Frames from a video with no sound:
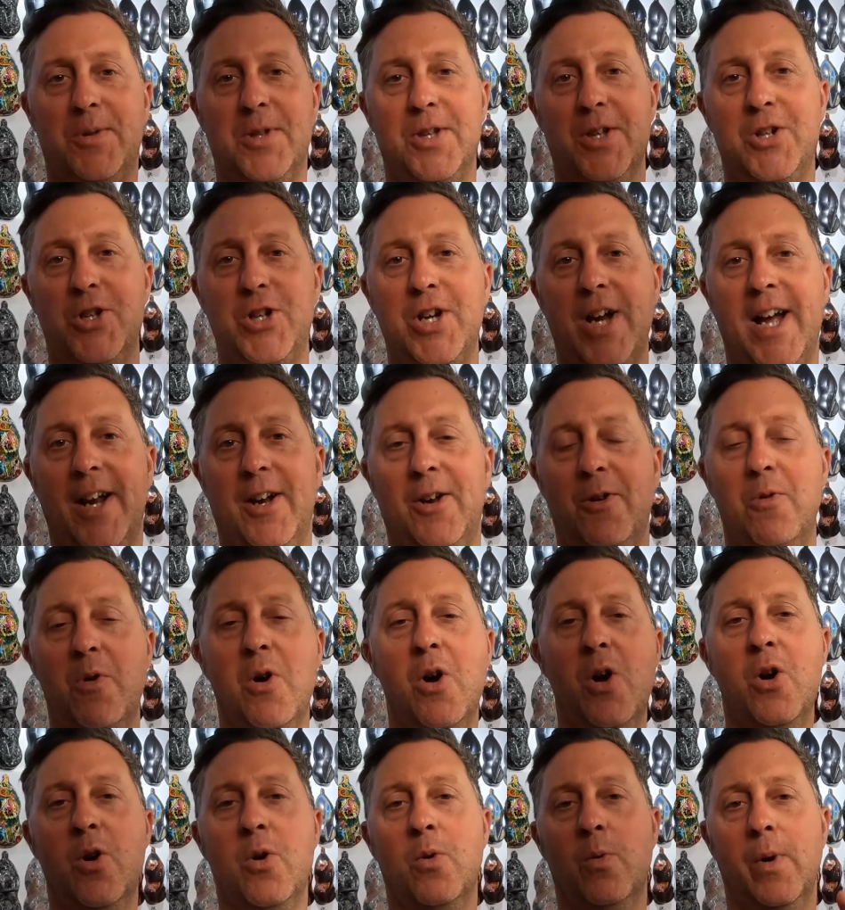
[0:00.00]
the channel.
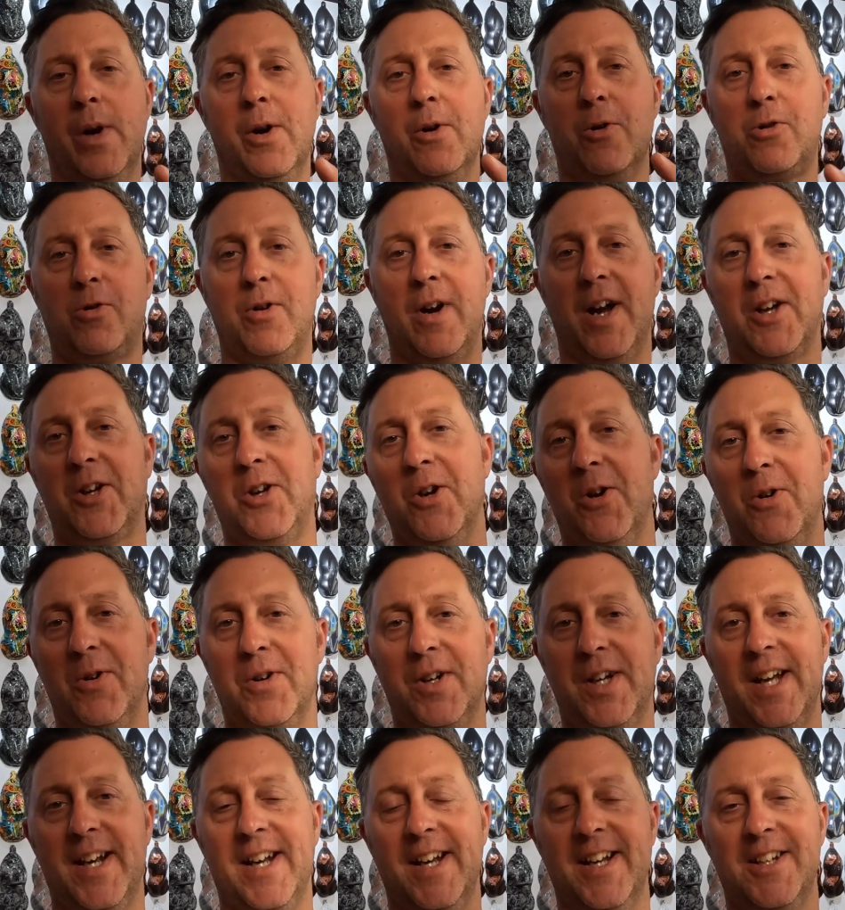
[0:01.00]
We'll crack on,
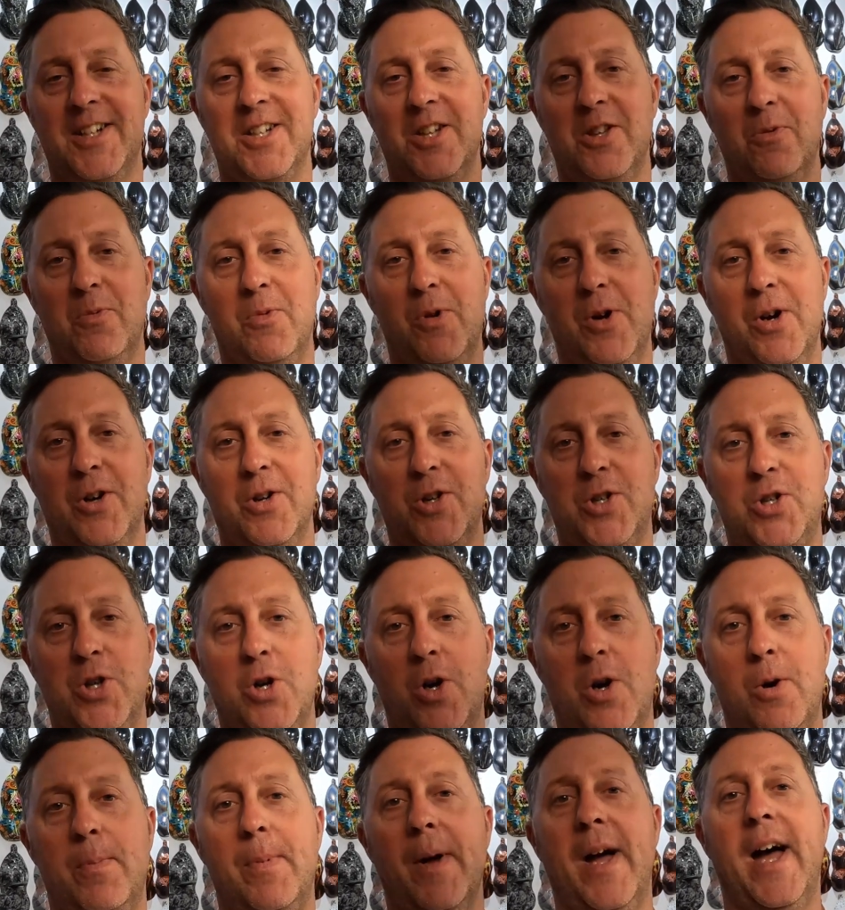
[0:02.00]
get it into the
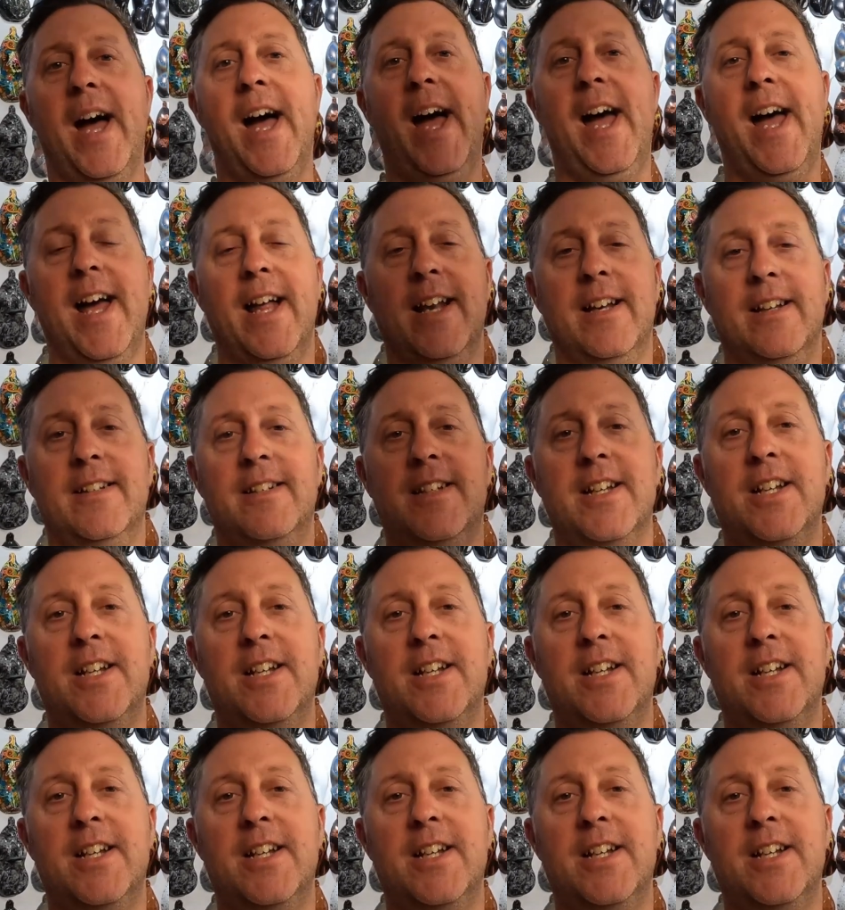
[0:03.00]
workshop and